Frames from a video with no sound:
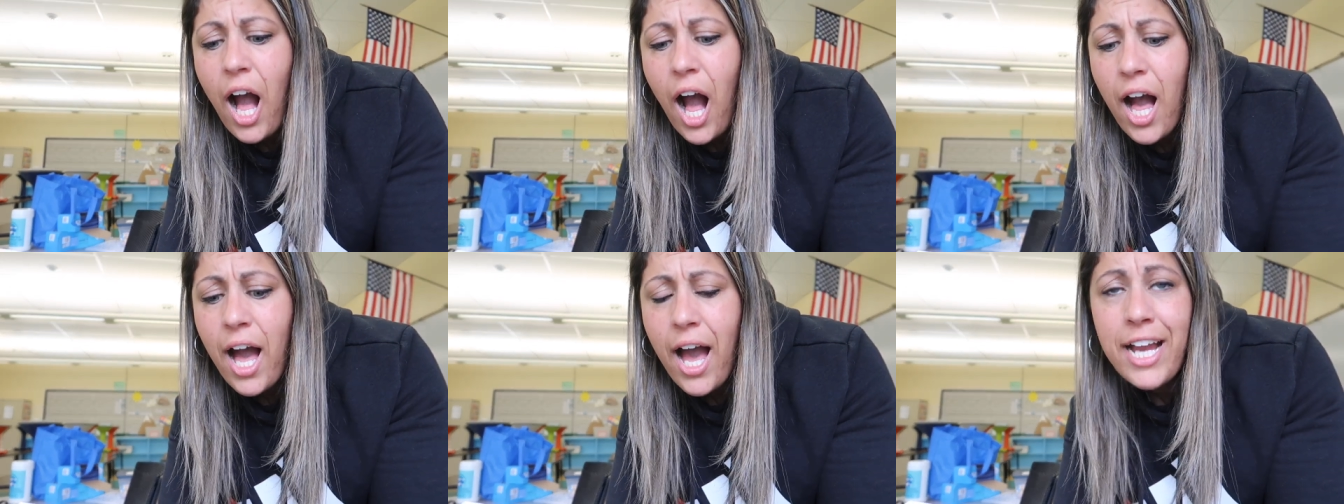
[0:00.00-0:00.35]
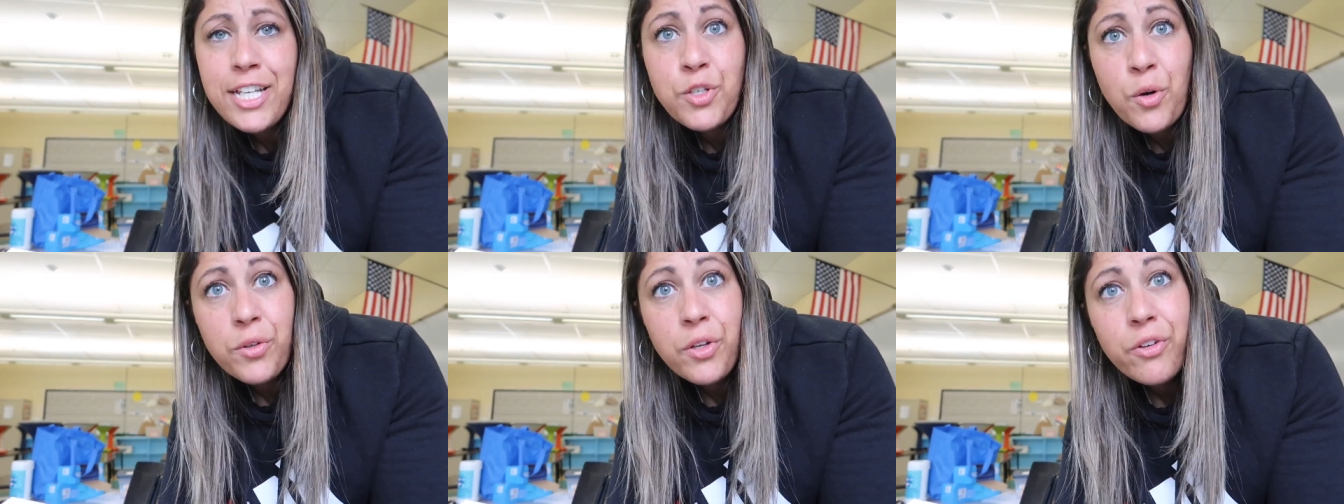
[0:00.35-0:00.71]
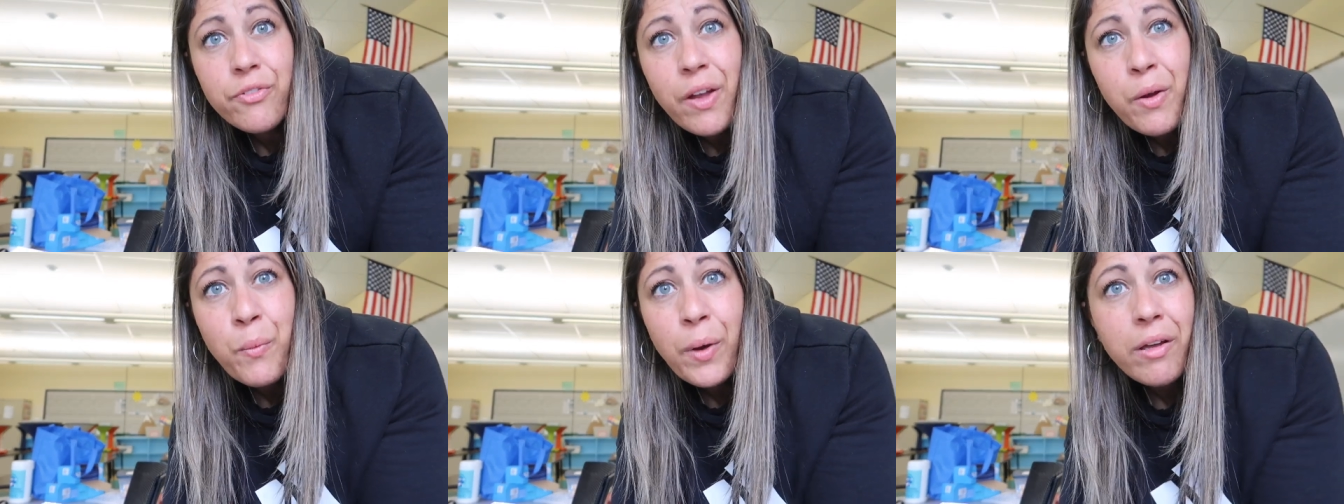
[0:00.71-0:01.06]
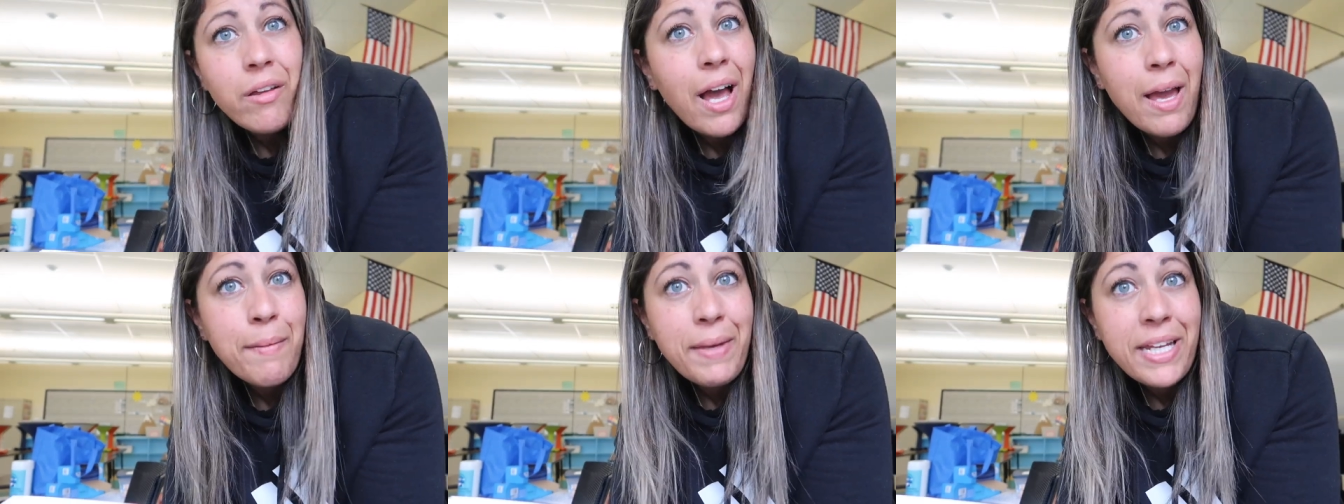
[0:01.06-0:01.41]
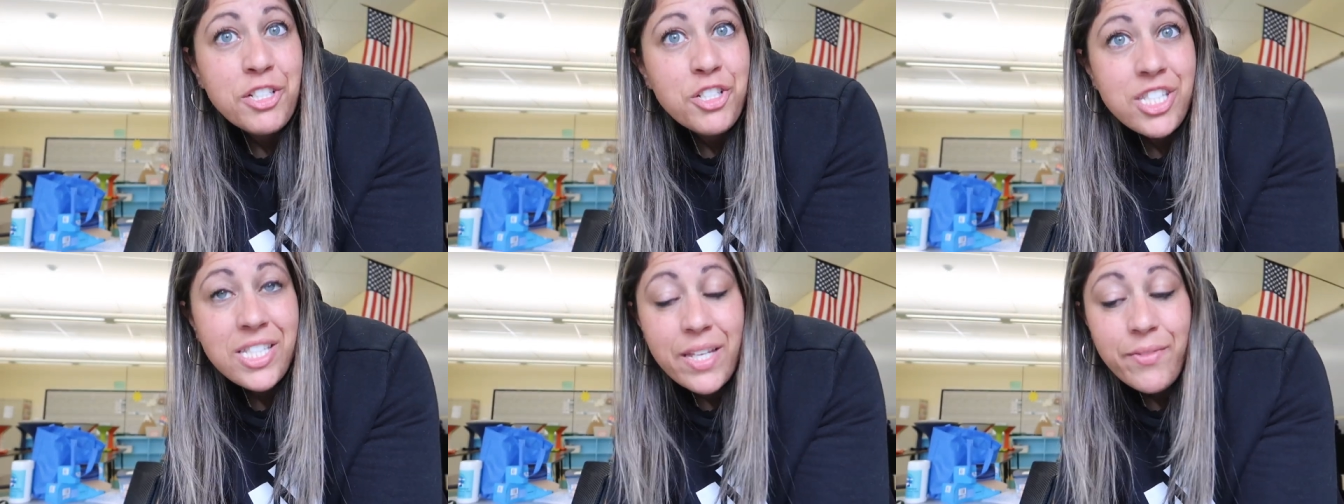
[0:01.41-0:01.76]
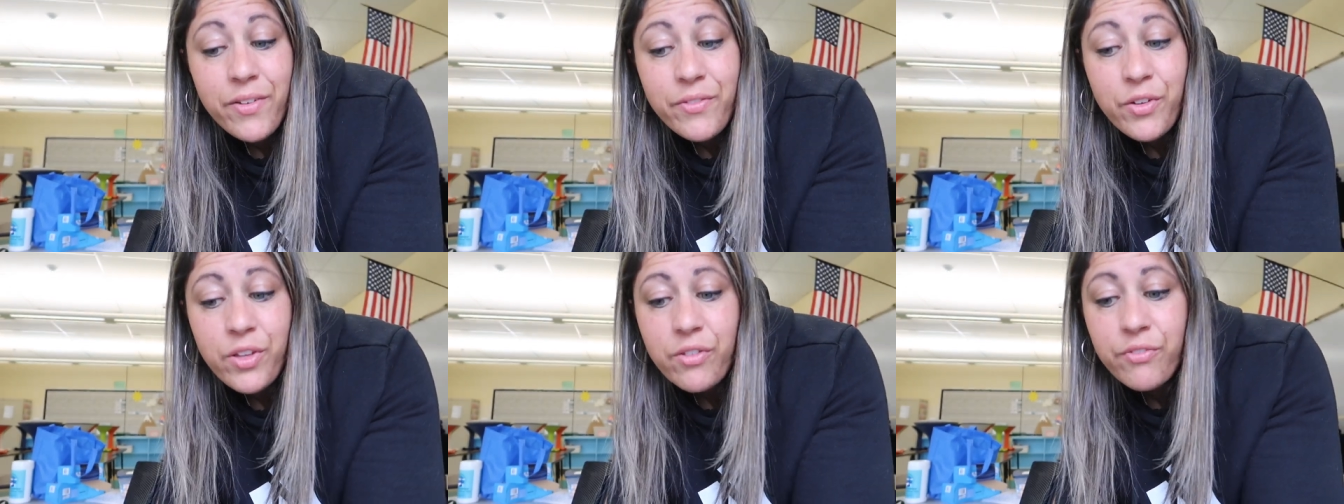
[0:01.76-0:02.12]
I don't know if I will. I may just save
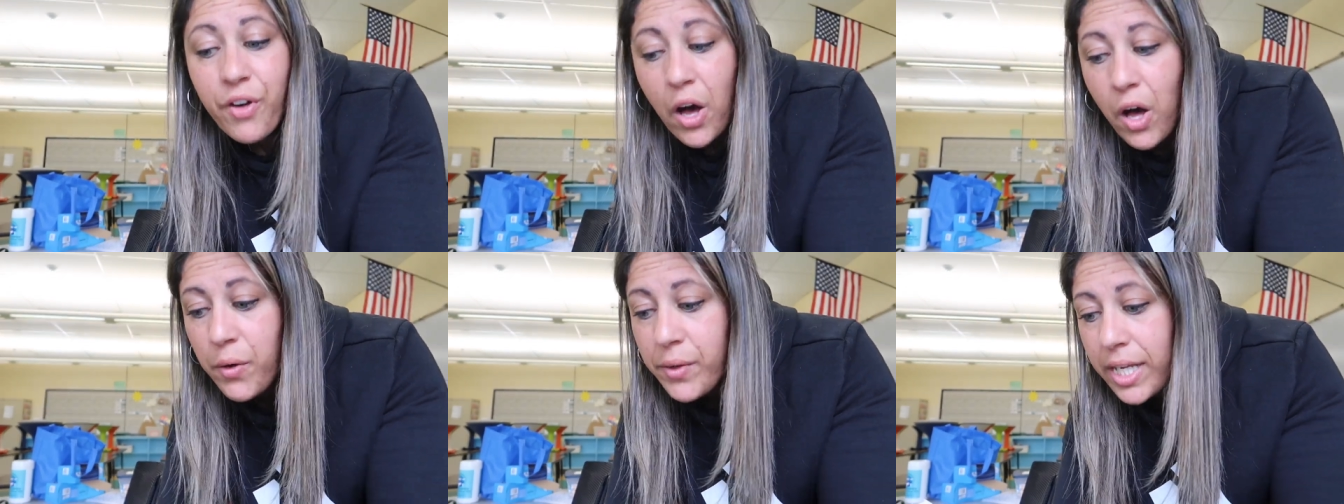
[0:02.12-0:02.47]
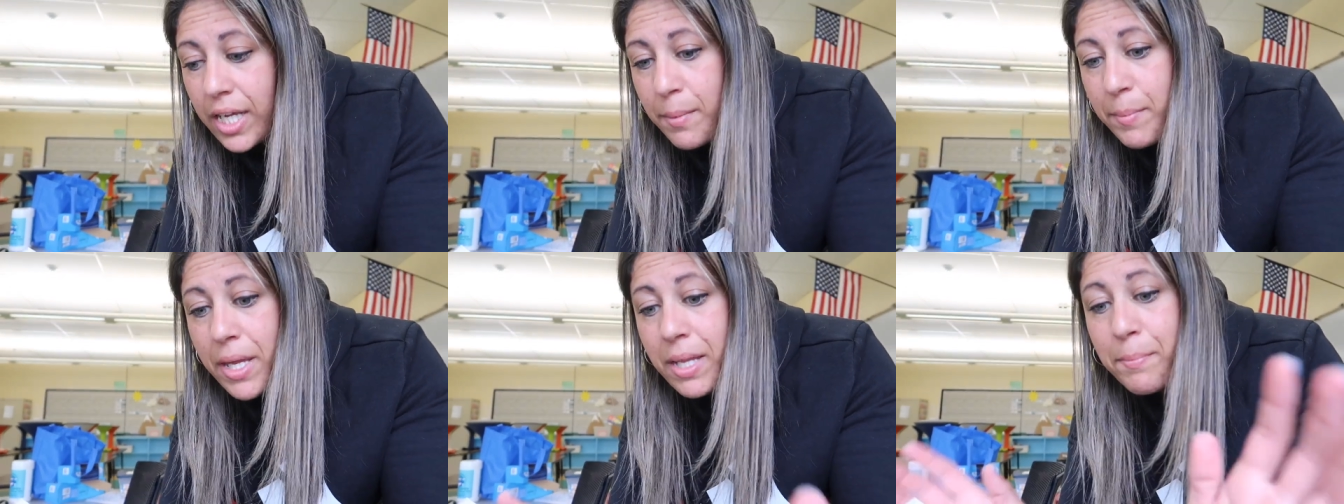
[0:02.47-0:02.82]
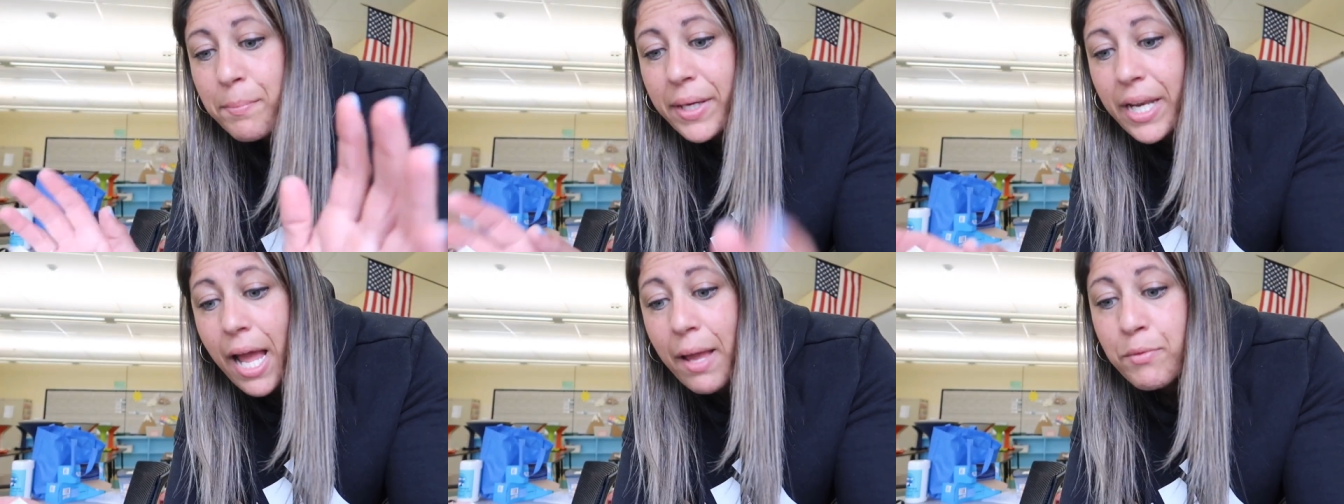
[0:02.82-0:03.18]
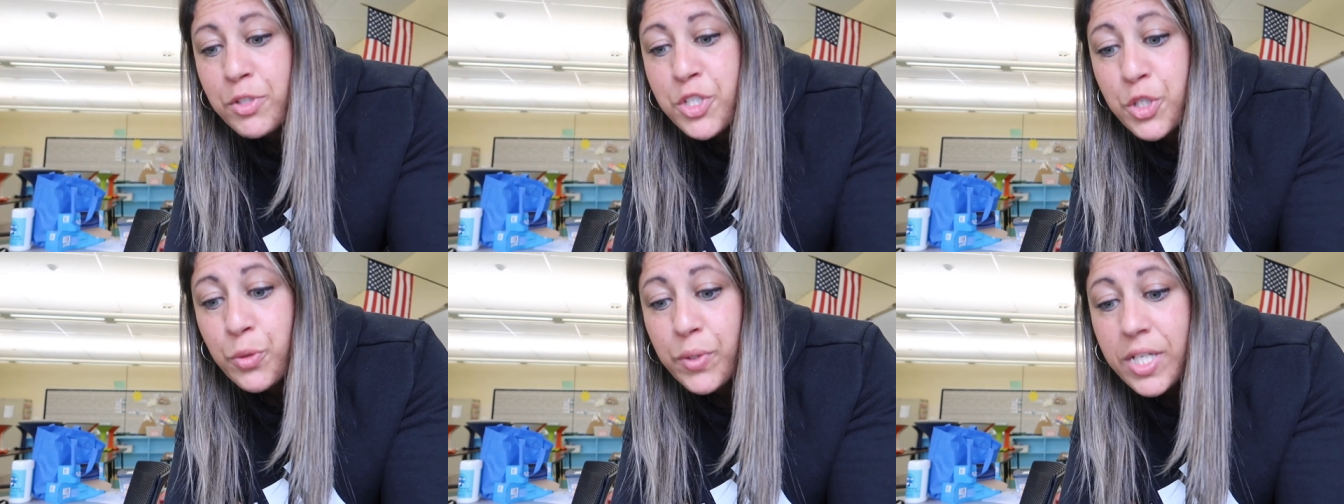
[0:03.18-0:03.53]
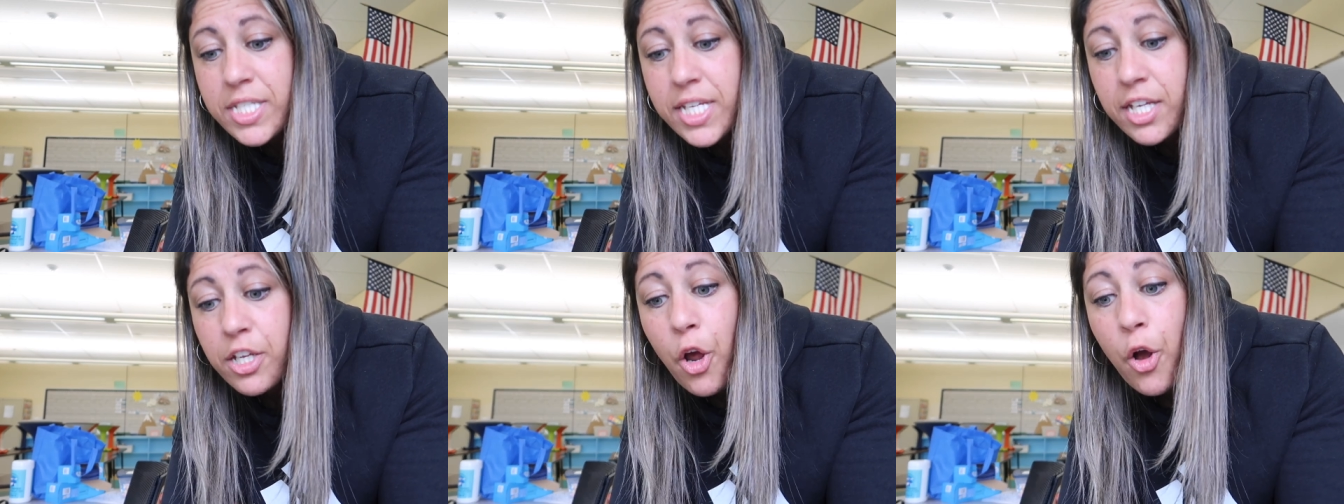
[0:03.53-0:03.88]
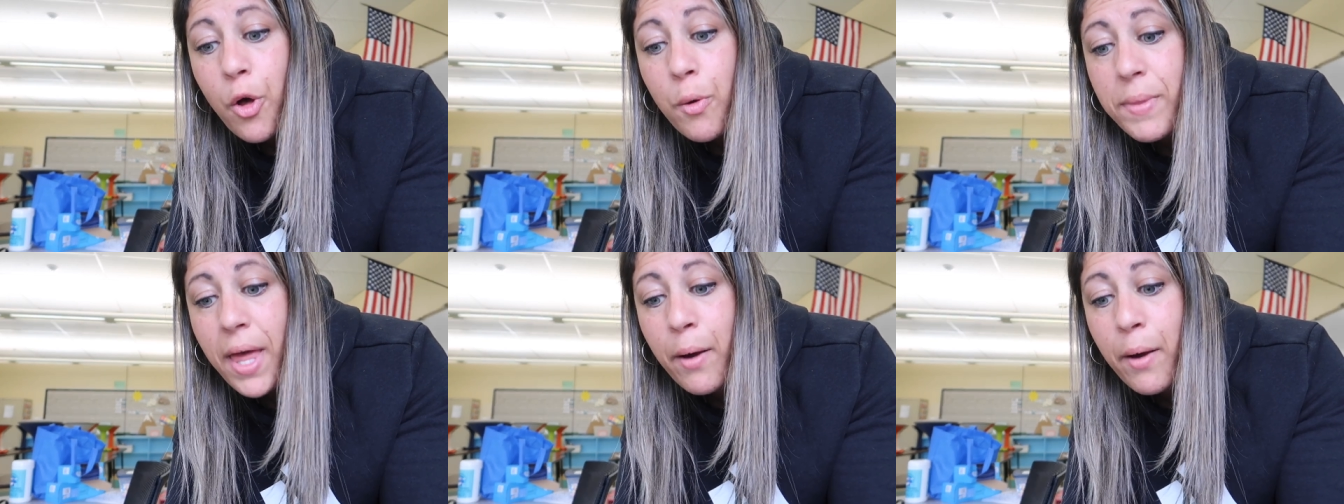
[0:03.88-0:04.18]
it for the fall when I come in, but I do want to take it home.